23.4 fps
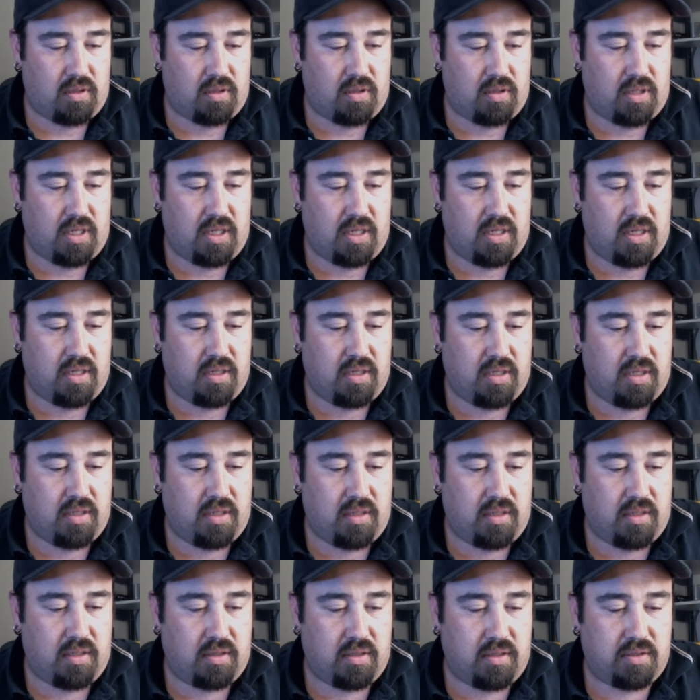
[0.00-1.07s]
and
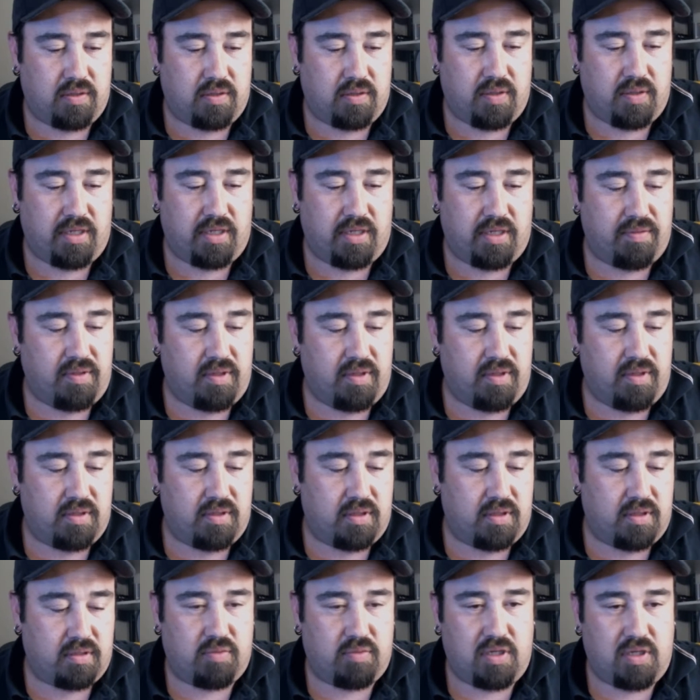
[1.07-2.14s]
so
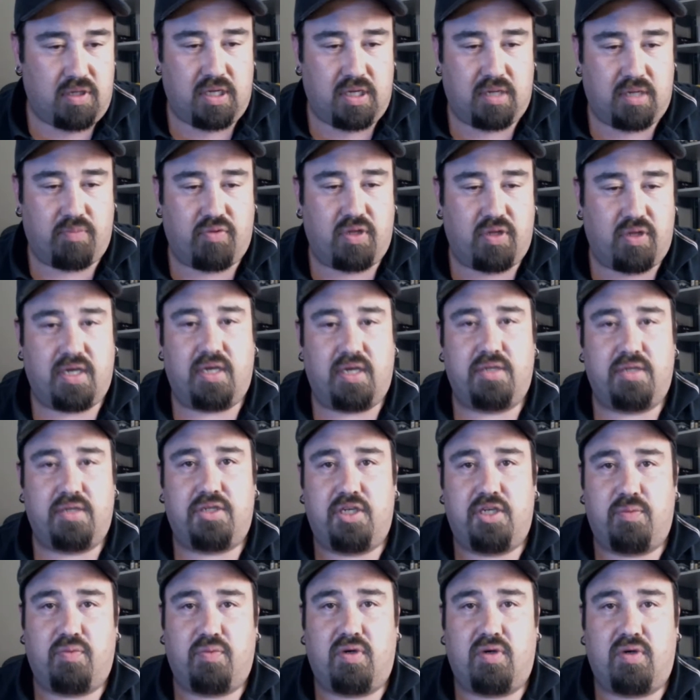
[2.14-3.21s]
I could probably got it
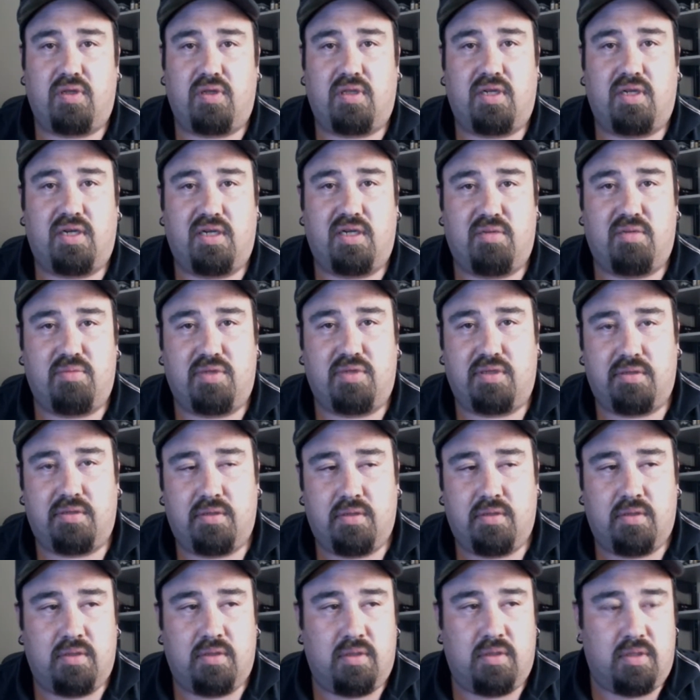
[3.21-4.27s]
cheaper online, but
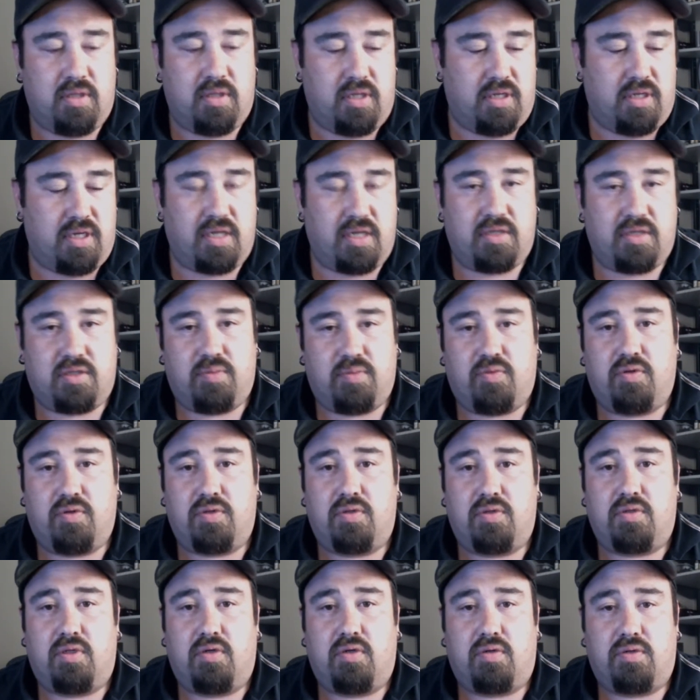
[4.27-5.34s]
you got to support those
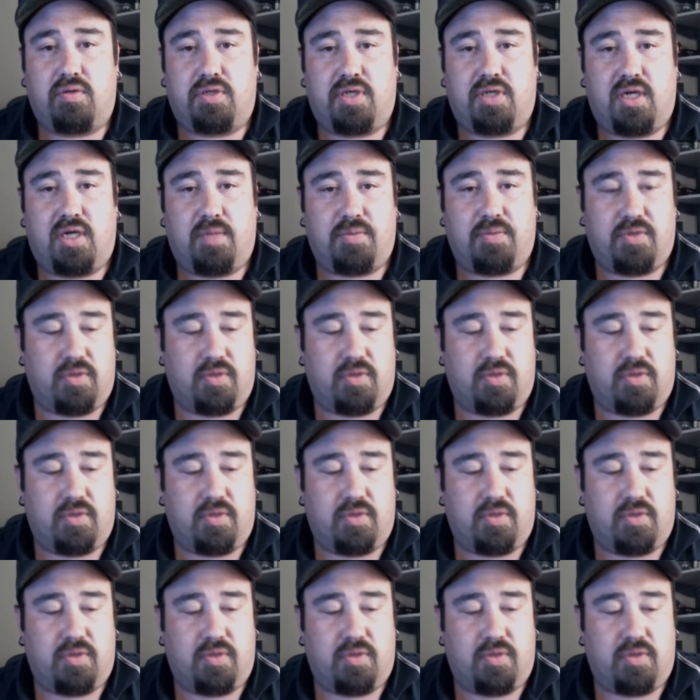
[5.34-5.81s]
local shops.